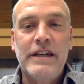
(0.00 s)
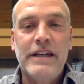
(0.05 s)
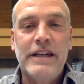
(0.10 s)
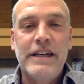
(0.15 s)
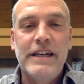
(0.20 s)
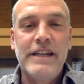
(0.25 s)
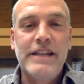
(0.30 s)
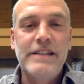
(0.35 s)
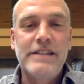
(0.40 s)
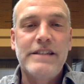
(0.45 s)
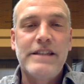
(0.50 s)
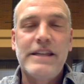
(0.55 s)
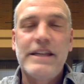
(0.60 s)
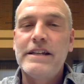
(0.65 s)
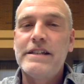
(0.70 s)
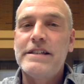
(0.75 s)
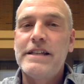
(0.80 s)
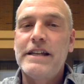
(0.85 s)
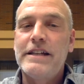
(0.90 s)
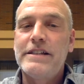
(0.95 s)
He
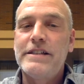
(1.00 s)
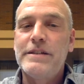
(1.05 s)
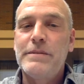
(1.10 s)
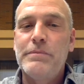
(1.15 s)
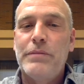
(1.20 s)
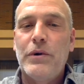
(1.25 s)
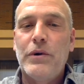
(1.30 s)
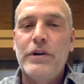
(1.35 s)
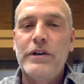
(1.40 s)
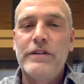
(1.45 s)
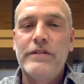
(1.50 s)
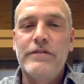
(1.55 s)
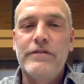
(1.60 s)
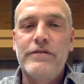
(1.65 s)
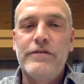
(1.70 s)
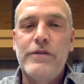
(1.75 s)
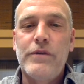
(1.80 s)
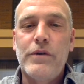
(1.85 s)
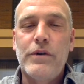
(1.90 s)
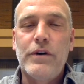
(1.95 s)
thinks that it's important
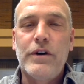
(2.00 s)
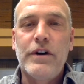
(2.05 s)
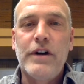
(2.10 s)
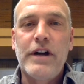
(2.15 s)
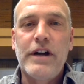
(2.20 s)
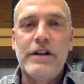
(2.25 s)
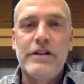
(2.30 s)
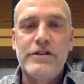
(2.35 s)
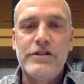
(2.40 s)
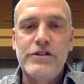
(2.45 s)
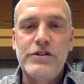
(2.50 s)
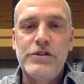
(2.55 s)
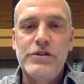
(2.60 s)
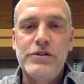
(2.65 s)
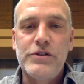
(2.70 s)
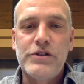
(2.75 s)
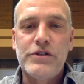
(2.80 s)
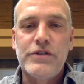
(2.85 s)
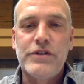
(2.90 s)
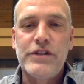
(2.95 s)
for
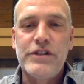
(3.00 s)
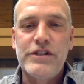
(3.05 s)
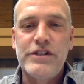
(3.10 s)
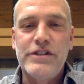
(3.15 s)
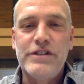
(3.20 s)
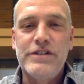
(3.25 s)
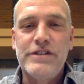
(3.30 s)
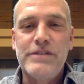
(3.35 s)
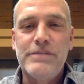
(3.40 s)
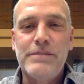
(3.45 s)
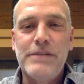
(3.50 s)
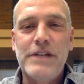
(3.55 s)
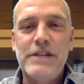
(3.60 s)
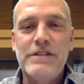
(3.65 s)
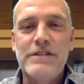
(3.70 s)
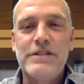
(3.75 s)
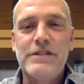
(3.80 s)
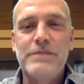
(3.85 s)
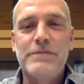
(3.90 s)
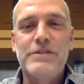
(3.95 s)
Jews, Christians, and
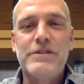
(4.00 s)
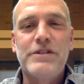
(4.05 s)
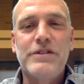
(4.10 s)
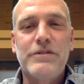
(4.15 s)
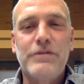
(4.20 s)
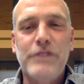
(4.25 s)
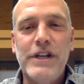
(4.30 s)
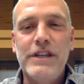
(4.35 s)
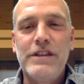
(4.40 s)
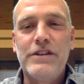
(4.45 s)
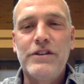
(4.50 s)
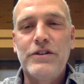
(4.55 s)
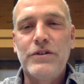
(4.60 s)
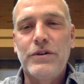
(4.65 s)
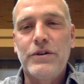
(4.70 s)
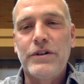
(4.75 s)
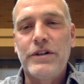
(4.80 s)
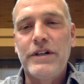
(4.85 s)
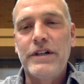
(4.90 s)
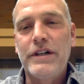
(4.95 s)
Muslims to read the
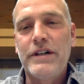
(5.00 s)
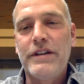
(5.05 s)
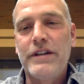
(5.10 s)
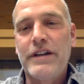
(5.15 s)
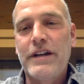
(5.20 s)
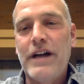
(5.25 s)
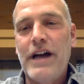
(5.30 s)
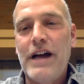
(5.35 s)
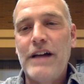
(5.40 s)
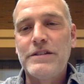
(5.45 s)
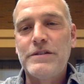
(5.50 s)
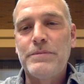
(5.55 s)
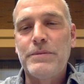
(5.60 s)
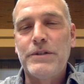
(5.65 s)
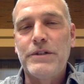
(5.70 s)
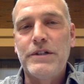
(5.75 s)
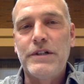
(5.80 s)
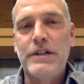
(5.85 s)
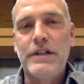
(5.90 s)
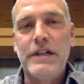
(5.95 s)
Torah, the
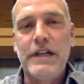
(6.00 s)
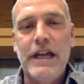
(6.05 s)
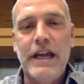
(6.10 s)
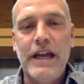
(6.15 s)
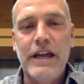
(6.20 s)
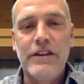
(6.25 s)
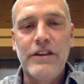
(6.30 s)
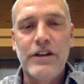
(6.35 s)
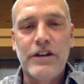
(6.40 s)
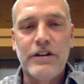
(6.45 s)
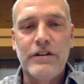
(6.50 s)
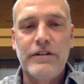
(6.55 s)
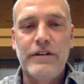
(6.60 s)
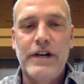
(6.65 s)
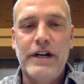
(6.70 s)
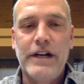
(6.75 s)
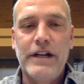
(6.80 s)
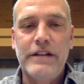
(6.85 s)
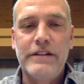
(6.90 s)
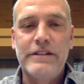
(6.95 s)
Gospel, and the
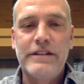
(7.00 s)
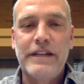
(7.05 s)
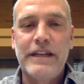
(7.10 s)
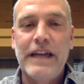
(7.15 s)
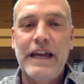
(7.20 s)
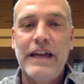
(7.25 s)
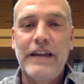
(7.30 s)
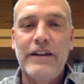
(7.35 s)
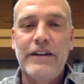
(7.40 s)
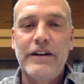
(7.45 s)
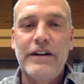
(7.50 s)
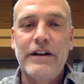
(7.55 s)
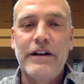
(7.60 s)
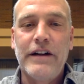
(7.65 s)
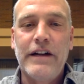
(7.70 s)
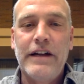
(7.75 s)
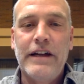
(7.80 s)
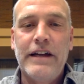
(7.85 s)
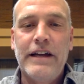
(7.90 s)
Quran together